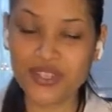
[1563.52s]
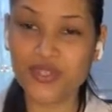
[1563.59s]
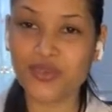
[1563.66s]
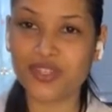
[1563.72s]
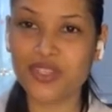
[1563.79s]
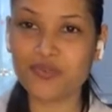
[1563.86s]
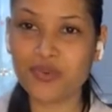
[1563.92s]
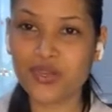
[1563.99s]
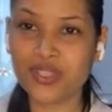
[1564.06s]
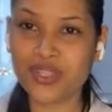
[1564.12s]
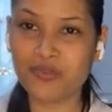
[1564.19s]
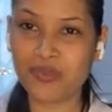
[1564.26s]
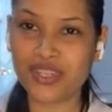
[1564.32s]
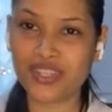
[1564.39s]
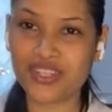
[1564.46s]
be sure to post a
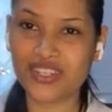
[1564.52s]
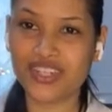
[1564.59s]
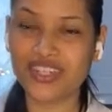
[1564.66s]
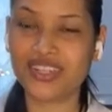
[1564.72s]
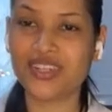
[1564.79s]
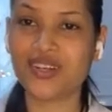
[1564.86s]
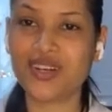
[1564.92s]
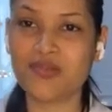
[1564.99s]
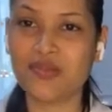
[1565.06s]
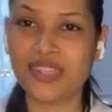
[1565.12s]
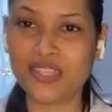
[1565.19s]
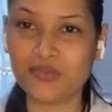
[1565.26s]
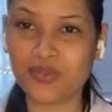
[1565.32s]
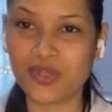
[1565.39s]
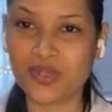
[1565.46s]
picture in the
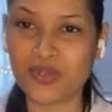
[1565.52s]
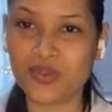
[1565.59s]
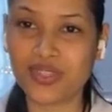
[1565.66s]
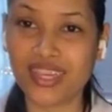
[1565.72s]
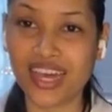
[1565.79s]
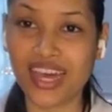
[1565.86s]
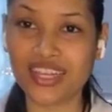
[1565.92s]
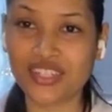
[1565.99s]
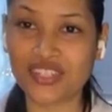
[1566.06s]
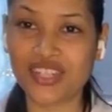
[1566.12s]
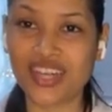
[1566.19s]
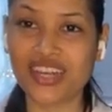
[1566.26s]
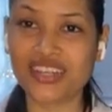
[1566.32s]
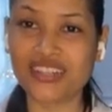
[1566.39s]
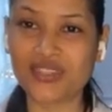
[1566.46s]
comments below with the
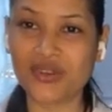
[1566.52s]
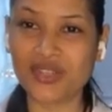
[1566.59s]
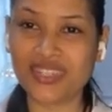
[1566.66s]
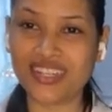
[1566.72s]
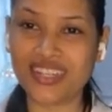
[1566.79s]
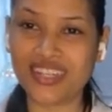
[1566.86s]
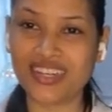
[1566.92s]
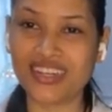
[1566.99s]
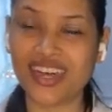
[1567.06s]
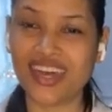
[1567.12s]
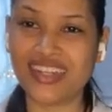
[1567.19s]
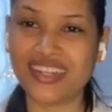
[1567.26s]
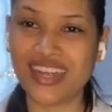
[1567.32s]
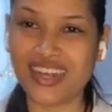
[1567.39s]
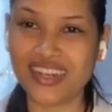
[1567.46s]
hashtags Ortega
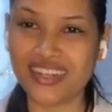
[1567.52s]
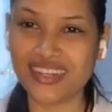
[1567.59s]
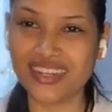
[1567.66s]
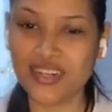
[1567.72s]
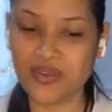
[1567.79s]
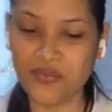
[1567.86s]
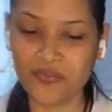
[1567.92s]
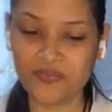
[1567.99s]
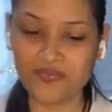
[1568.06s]
and Anchor.